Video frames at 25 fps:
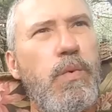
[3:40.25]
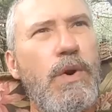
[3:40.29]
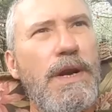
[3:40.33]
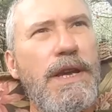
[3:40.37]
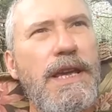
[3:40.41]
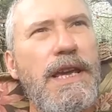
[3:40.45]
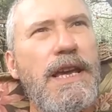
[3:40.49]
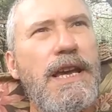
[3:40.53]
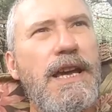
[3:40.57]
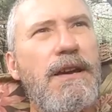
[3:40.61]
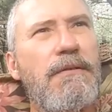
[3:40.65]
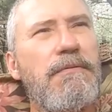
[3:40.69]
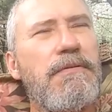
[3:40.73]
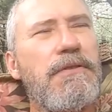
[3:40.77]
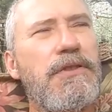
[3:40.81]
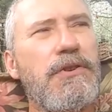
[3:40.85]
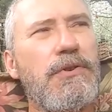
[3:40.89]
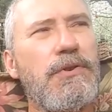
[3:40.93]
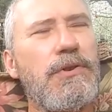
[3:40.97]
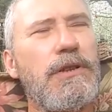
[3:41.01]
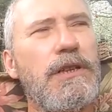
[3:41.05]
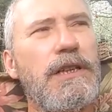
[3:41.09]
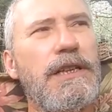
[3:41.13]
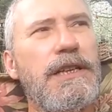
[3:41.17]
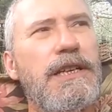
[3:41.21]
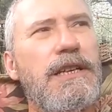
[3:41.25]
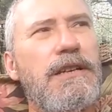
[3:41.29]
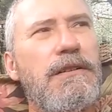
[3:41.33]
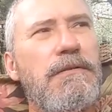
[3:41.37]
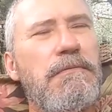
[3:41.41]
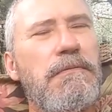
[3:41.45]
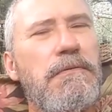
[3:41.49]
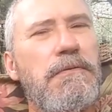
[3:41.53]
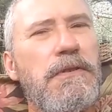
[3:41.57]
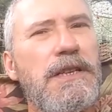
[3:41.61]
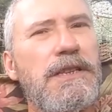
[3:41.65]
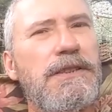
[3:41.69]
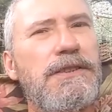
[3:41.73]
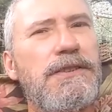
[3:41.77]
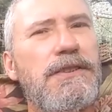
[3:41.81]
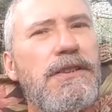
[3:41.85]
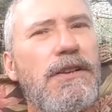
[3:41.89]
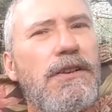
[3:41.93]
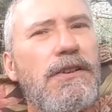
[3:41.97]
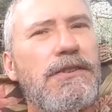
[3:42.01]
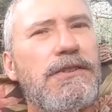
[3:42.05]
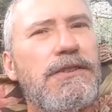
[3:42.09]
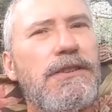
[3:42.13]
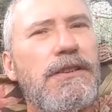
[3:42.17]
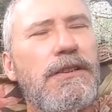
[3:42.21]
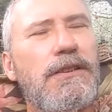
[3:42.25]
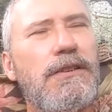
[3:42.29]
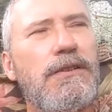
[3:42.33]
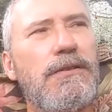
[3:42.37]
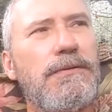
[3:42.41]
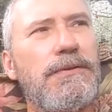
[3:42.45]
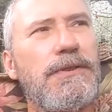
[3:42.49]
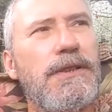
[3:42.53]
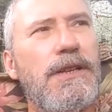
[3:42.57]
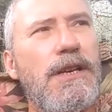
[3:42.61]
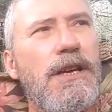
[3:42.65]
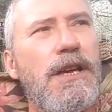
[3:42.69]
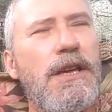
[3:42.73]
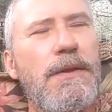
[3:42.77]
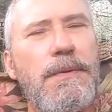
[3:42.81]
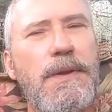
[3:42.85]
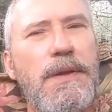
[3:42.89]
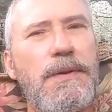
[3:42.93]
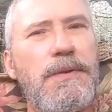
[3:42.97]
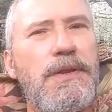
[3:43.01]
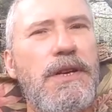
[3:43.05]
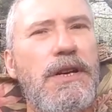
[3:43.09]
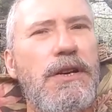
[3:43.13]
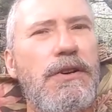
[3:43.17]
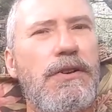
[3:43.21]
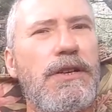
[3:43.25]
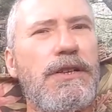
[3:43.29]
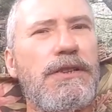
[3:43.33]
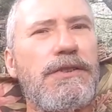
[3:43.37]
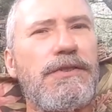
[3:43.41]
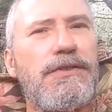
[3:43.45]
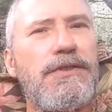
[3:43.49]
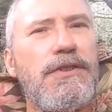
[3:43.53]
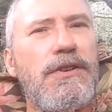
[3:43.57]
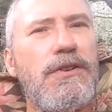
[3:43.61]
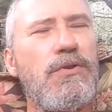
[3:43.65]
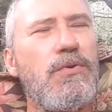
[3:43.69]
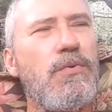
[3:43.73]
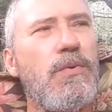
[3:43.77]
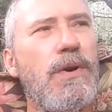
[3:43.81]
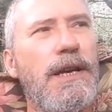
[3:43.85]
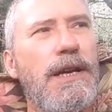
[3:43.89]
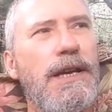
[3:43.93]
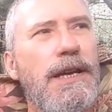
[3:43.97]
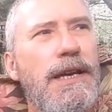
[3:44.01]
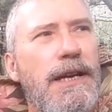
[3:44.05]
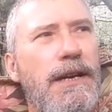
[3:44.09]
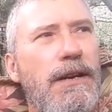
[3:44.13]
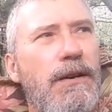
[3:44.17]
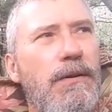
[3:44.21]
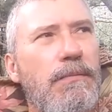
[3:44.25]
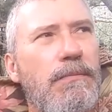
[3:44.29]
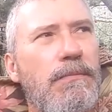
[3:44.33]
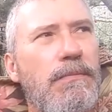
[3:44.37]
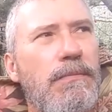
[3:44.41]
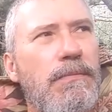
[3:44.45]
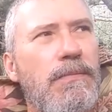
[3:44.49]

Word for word: we have thoroughly convinced ourselves that there is no way out.